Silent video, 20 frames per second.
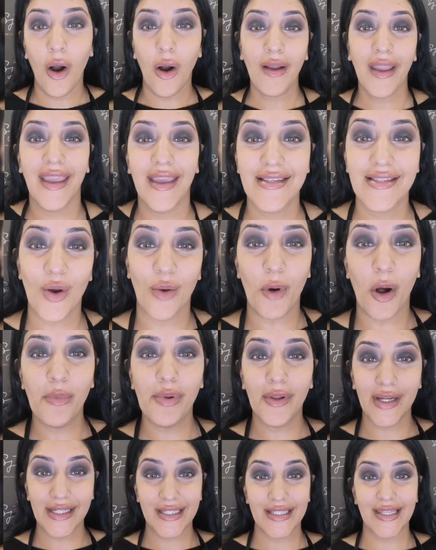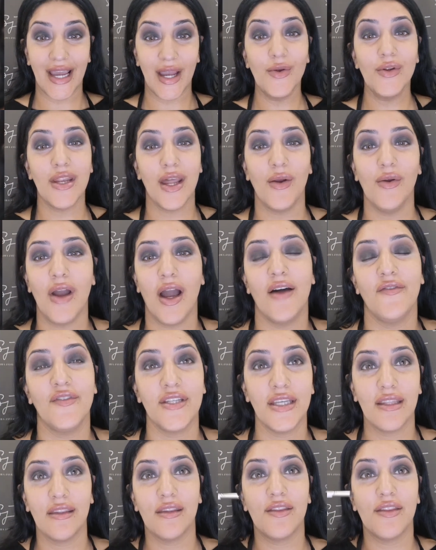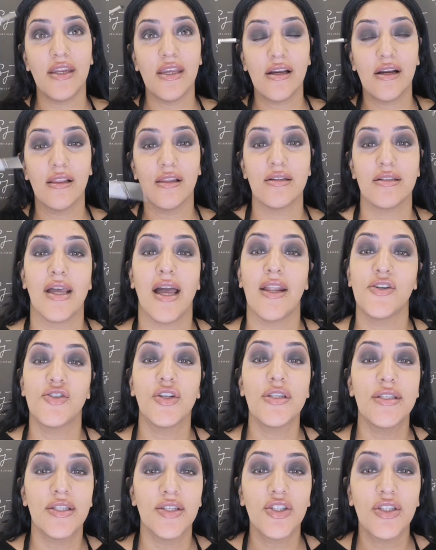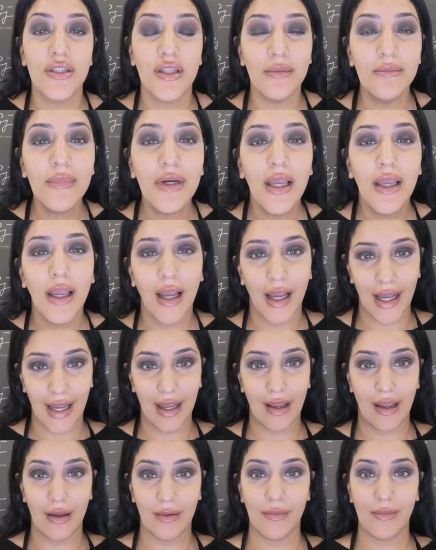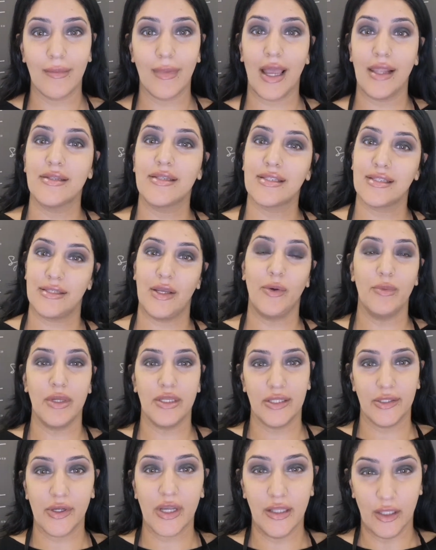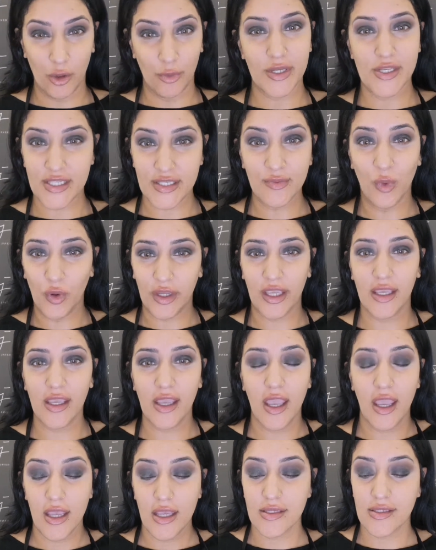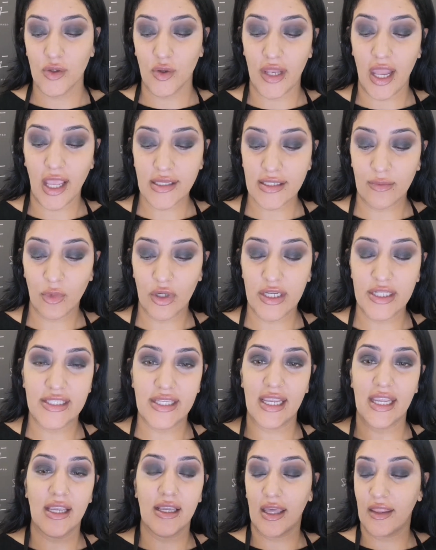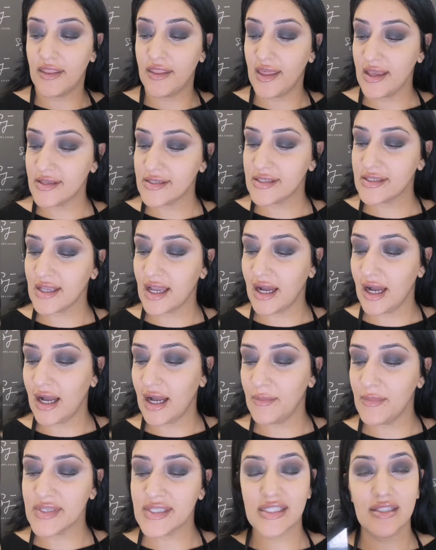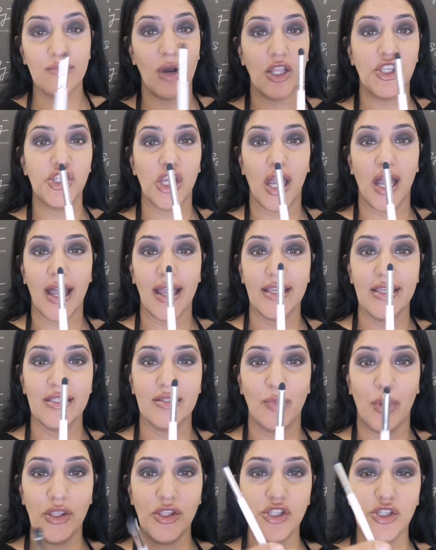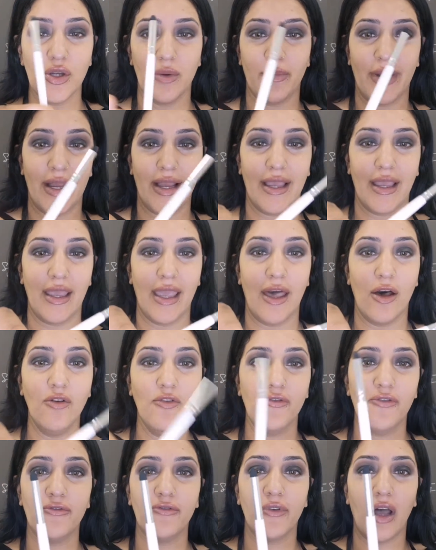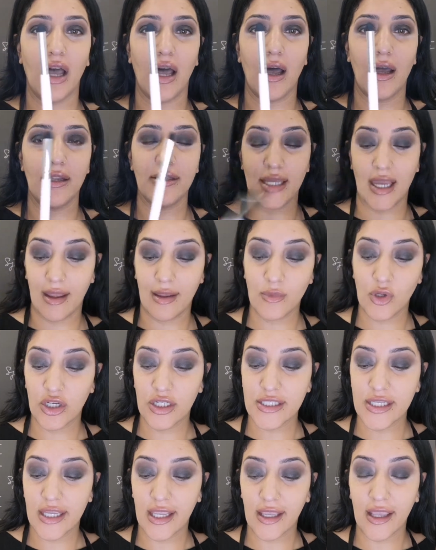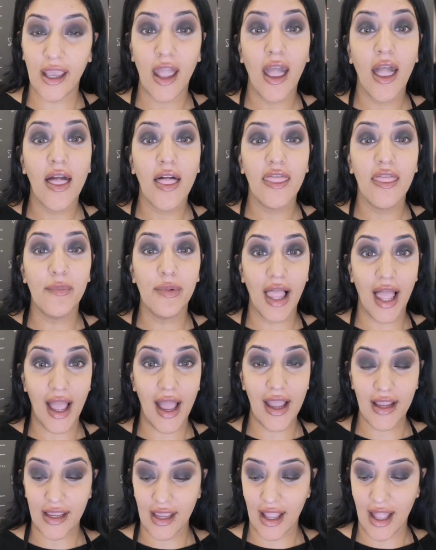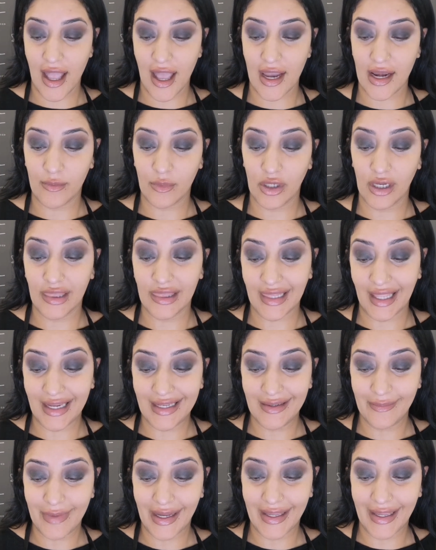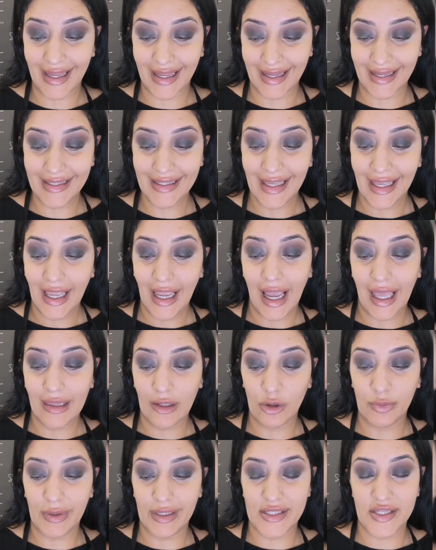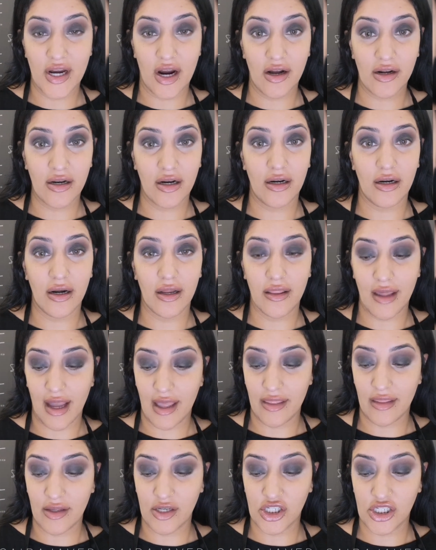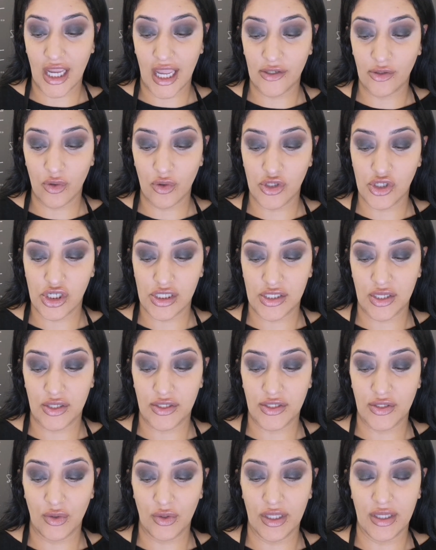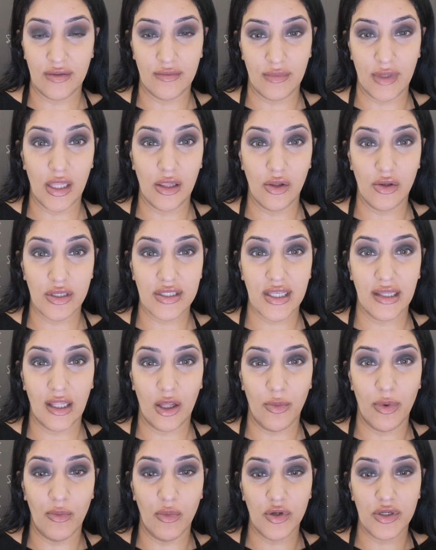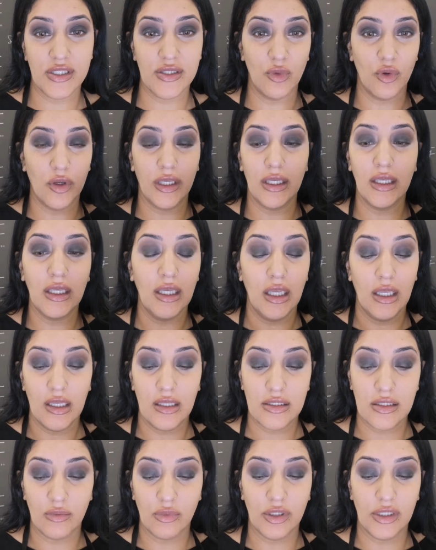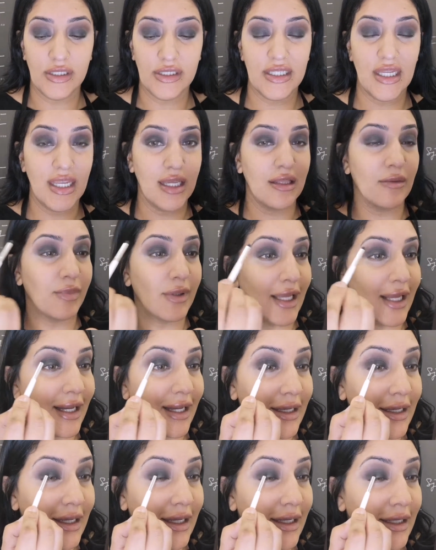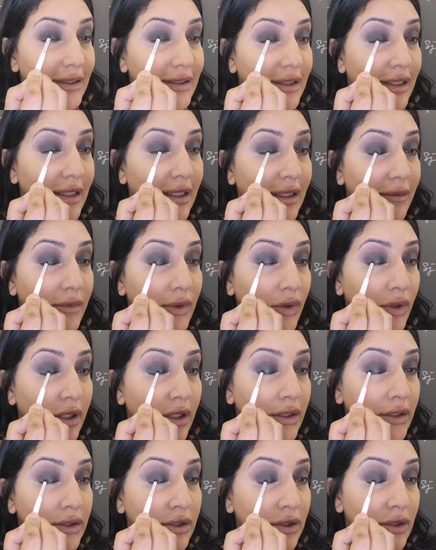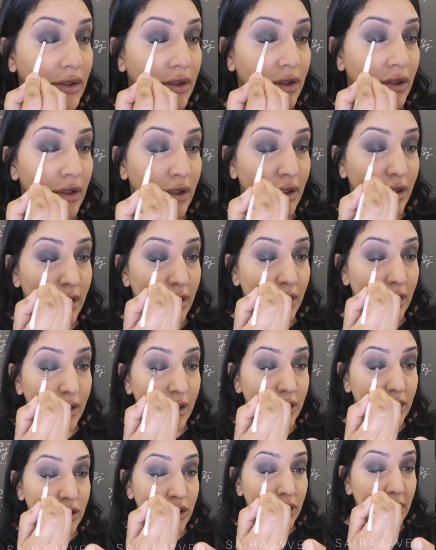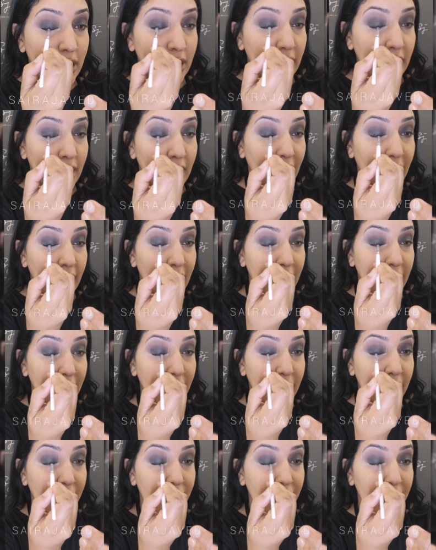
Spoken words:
Okay, so I'm all blended out now. I've taken 3 colours and transitioned them and still made it look a little bit smoky. So next I'm going to take this Smudge Eye Sponge by e.l.f. and I'm going to take the black and I'm going to line my eye a little bit darker than the shadow just so that it looks a little bit more smoky. So I'm going to take the black and I am going to literally line it.